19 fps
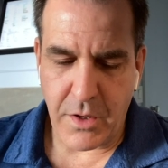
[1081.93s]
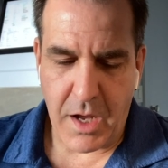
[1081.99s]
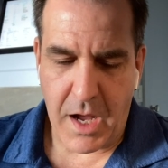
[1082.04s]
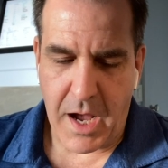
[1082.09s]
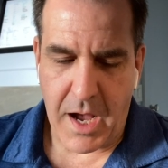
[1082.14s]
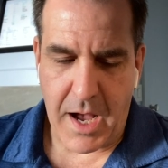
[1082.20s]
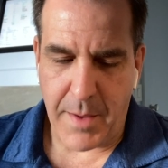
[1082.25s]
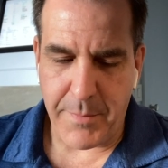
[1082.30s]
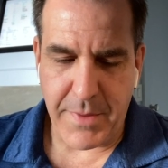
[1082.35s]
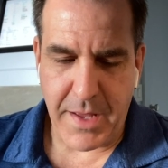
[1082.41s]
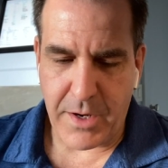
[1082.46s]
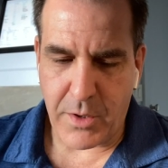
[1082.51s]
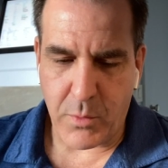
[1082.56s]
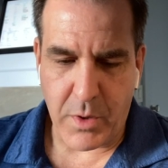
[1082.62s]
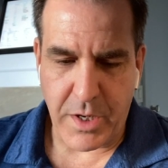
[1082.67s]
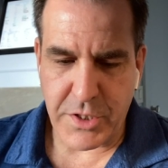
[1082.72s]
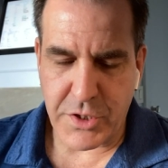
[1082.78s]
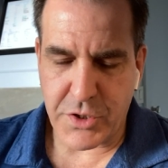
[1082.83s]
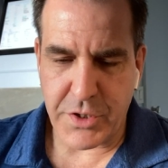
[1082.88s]
I'm not
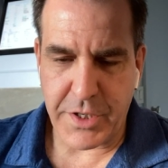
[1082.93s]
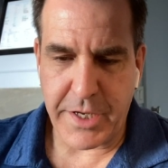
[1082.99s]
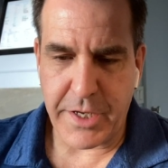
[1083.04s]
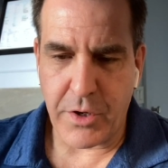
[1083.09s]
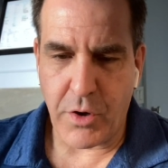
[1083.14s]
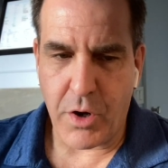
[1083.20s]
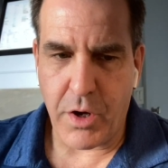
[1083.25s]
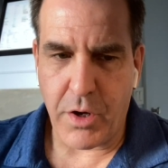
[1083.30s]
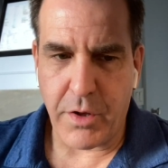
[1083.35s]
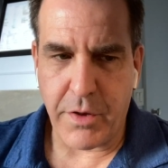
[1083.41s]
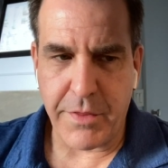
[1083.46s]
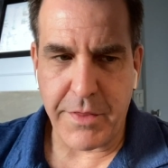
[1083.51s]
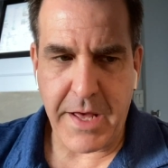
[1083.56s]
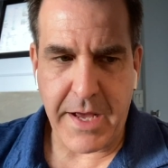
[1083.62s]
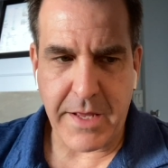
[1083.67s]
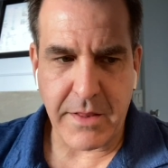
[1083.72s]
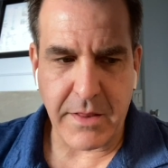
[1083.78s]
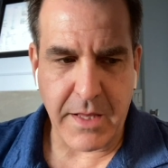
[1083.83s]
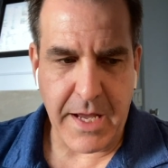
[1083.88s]
questioning at all
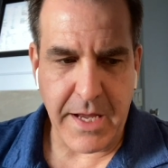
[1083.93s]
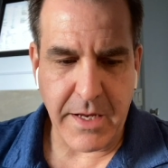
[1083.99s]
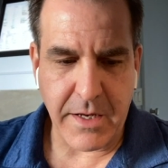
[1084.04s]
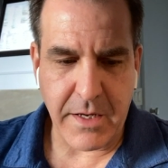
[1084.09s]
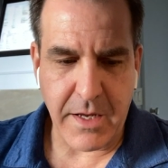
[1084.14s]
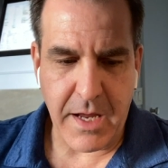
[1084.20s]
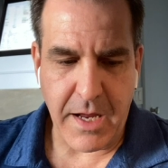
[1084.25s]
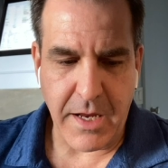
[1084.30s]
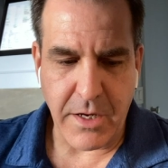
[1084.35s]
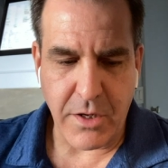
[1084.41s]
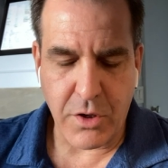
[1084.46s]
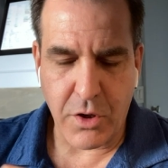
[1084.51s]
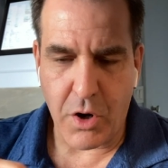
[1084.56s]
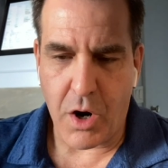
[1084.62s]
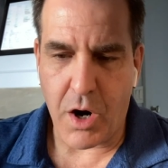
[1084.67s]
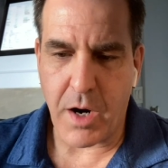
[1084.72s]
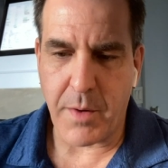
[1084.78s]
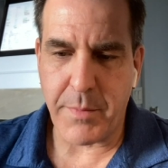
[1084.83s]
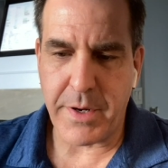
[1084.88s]
that like a
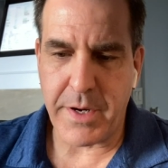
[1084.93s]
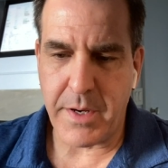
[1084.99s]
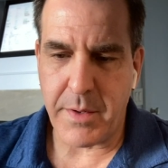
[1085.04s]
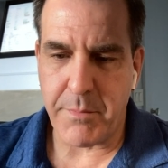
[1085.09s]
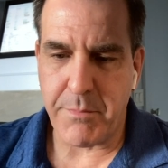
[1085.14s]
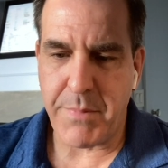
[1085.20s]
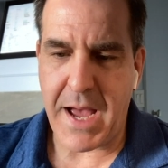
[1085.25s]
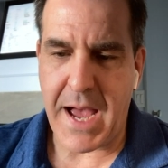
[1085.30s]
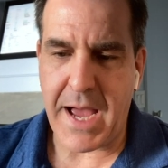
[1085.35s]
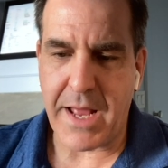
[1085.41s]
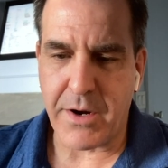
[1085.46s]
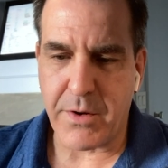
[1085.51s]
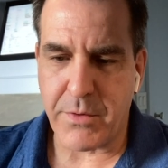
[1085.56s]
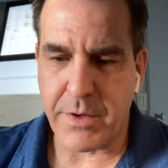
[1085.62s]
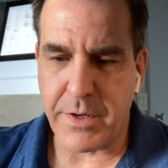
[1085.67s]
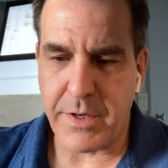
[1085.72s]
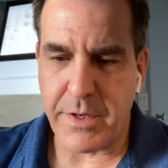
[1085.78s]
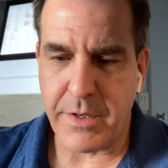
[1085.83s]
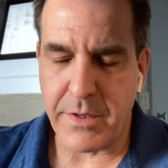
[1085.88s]
carbonate
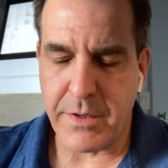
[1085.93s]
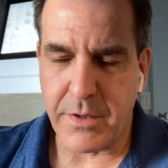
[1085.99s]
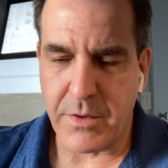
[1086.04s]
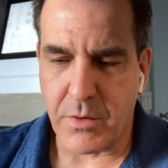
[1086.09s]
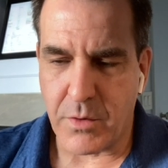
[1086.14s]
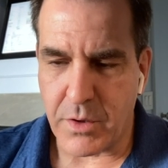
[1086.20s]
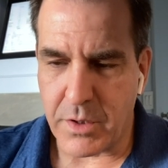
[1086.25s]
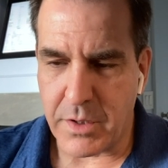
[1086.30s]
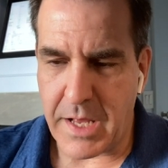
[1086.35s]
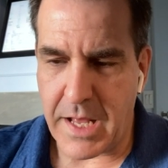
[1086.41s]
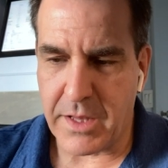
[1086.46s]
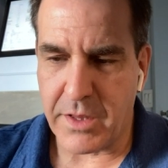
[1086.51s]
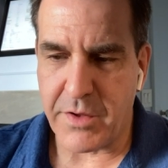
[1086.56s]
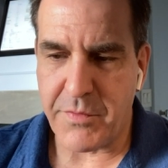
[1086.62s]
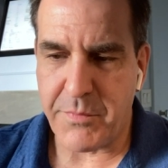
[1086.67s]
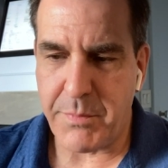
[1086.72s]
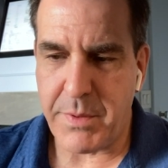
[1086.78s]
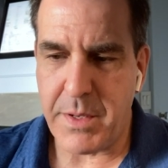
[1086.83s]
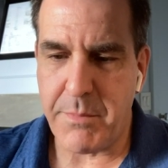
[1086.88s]
battery or
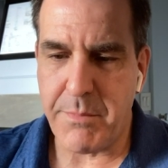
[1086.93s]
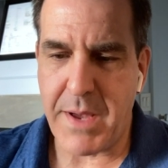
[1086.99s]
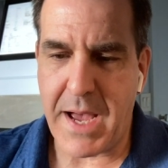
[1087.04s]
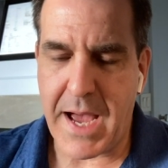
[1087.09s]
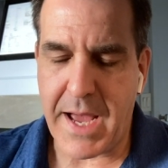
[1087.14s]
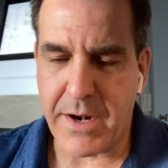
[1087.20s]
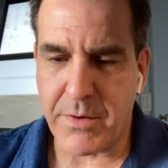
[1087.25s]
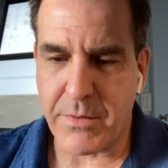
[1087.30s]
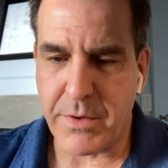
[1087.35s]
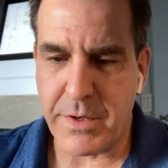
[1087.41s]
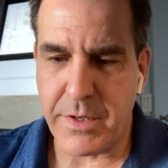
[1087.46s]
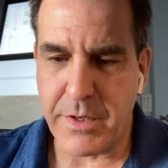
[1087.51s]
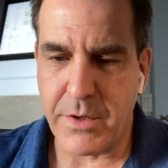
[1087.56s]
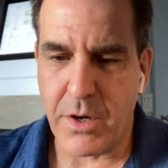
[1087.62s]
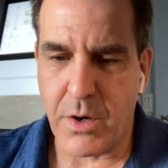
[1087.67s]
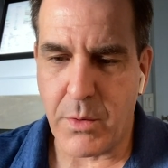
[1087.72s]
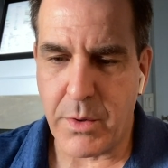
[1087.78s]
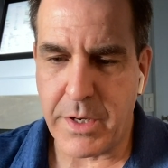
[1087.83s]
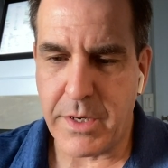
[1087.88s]
LFP battery
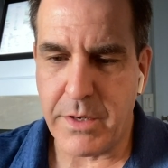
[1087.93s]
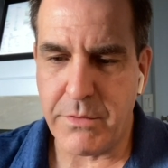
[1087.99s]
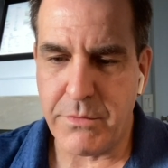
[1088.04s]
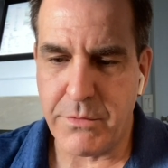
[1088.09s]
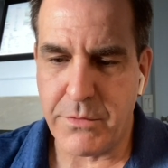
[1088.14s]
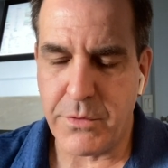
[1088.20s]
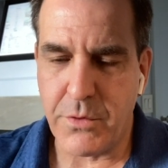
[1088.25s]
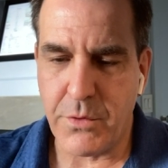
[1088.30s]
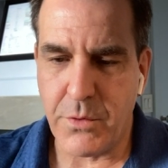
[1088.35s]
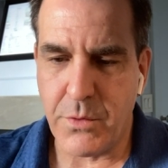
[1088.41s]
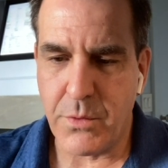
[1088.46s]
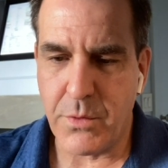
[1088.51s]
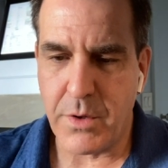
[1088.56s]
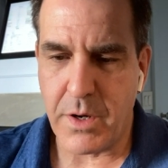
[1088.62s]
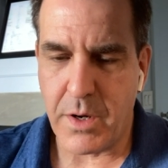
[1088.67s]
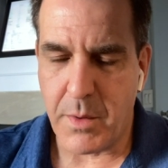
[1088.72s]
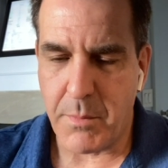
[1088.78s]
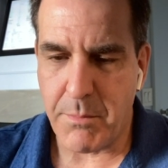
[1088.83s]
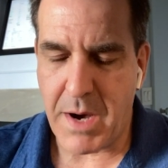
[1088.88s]
going into
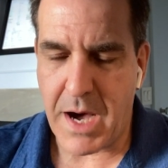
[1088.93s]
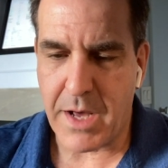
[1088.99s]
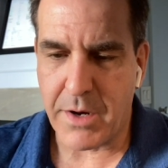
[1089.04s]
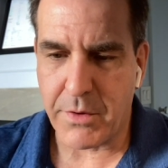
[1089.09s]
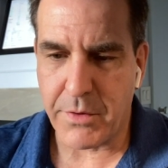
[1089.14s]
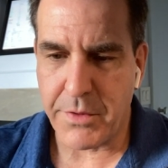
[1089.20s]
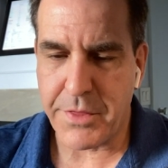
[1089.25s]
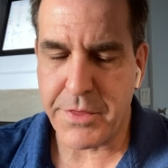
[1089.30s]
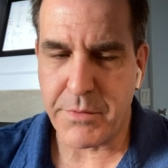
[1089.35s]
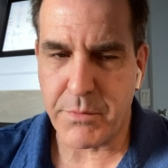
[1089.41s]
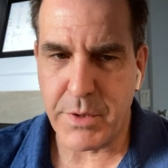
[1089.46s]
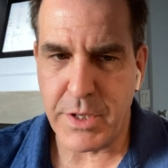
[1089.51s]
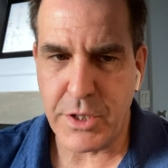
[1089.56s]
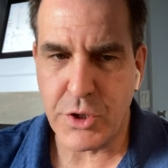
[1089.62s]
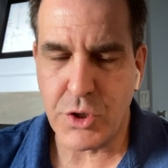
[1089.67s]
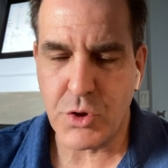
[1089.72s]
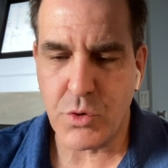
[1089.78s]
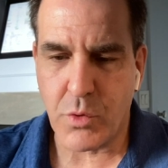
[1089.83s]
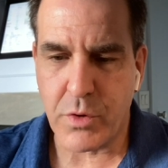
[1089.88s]
a Model 3
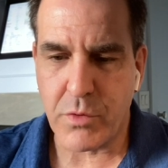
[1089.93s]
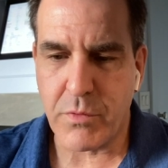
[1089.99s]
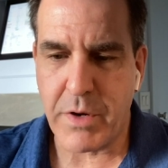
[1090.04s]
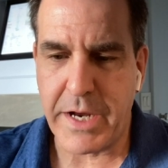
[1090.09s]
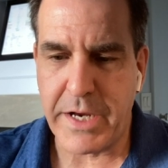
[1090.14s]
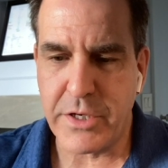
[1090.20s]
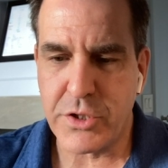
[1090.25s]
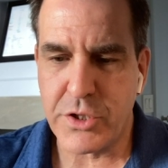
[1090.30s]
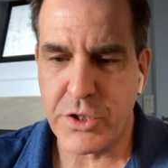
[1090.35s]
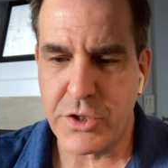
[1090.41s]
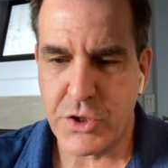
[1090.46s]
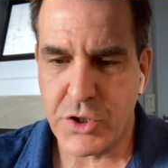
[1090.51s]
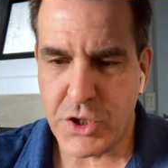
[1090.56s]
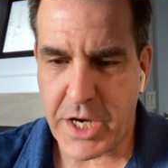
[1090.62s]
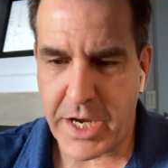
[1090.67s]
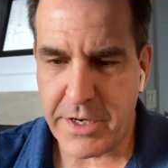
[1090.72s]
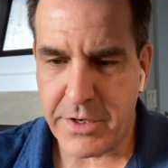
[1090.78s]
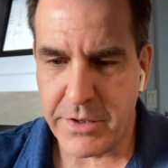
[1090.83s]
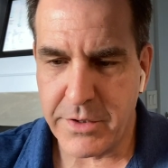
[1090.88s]
short range in
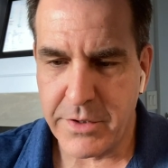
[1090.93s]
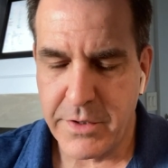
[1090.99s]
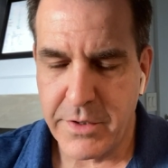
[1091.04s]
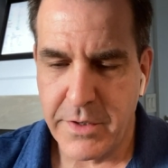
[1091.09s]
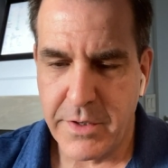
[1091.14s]
China